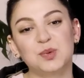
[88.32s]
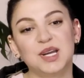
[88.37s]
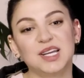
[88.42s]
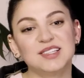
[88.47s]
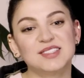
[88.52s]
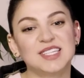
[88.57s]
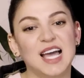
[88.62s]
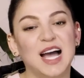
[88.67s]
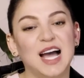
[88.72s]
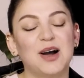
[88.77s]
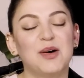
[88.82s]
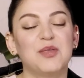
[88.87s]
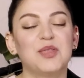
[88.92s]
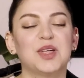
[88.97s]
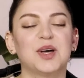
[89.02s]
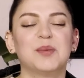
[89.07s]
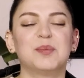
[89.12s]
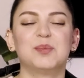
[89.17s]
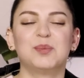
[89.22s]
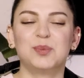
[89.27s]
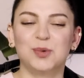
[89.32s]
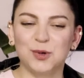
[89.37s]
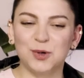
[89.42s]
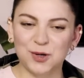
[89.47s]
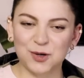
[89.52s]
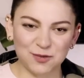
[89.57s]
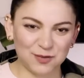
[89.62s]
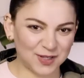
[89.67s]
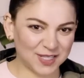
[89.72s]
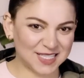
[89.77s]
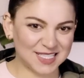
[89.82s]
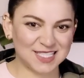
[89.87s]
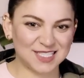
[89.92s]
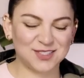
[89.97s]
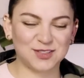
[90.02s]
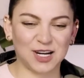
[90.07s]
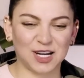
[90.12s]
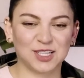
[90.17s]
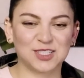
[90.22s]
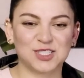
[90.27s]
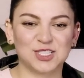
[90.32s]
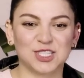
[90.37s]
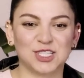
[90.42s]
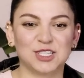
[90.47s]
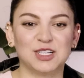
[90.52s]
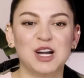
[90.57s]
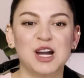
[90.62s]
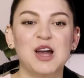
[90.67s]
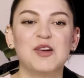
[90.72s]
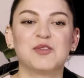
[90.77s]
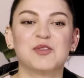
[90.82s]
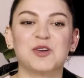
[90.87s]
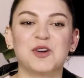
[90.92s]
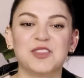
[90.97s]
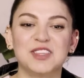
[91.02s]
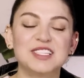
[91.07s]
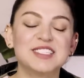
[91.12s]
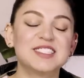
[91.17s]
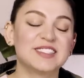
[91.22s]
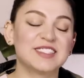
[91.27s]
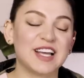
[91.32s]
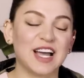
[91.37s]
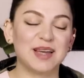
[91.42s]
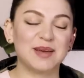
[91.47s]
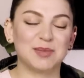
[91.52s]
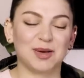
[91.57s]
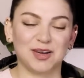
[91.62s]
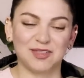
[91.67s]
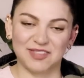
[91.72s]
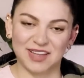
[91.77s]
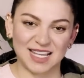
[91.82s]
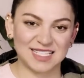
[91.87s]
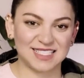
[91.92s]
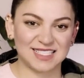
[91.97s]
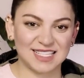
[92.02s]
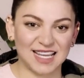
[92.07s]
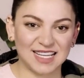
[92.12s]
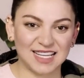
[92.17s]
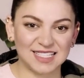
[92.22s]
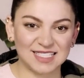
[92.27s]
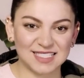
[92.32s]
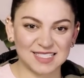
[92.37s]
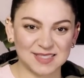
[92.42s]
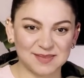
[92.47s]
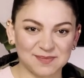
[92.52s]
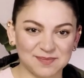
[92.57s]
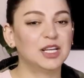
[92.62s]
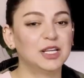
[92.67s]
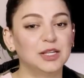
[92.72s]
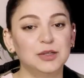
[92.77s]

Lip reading: break down the perfect structure for this type of essays.